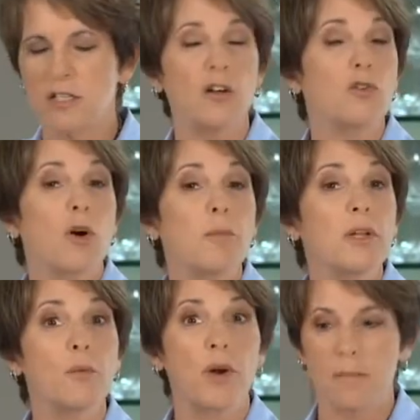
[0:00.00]
Now
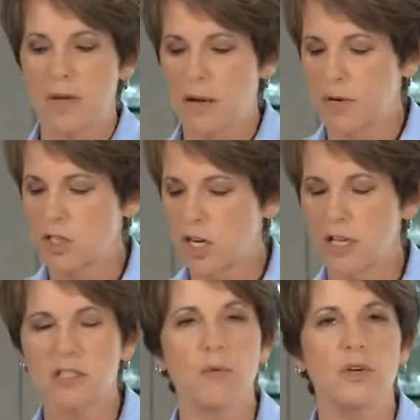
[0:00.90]
normally when I make my
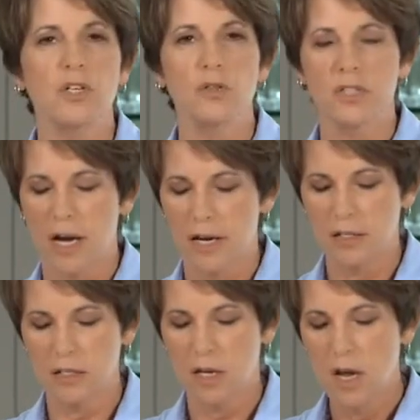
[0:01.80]
shakes I would use
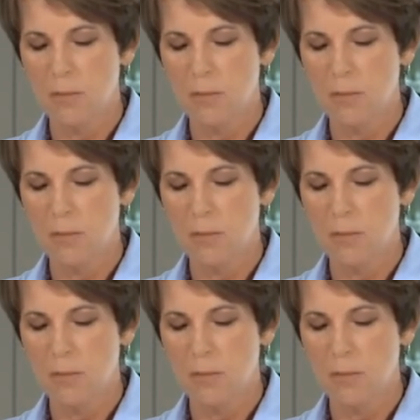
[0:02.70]
ice,